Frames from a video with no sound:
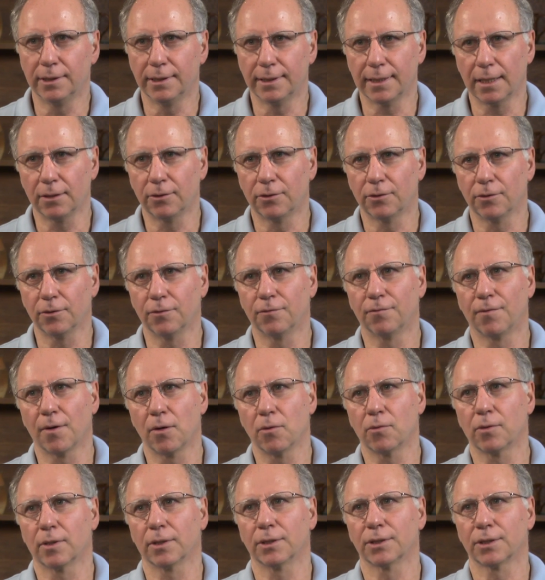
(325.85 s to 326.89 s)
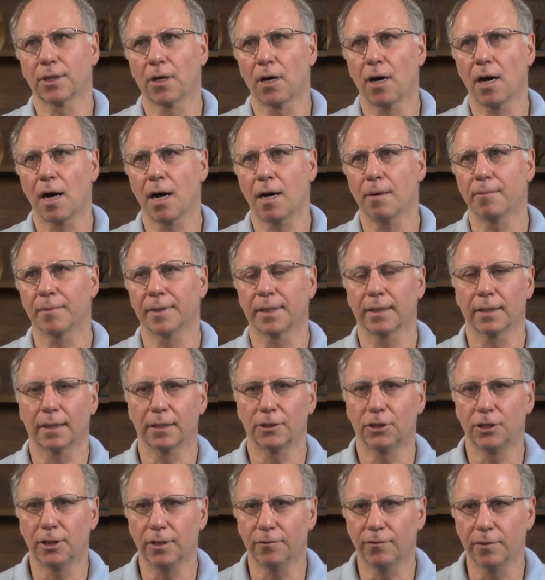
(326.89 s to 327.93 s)
centered, focused, calm,
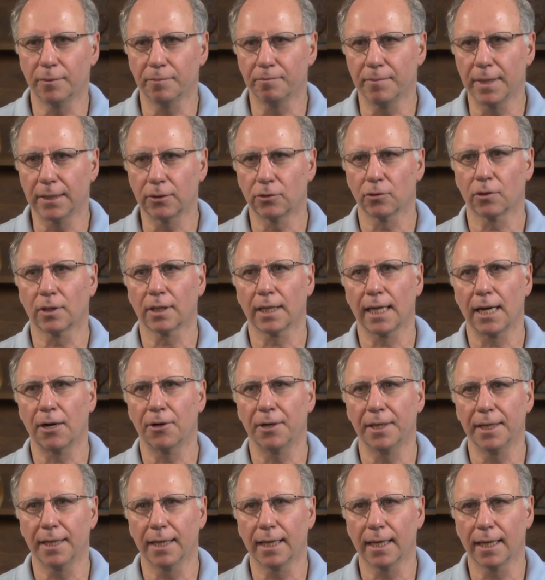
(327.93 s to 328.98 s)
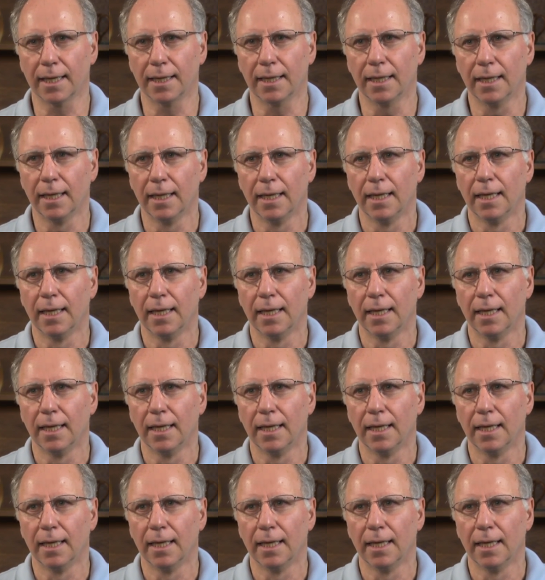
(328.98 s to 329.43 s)
achieving mental clarity again.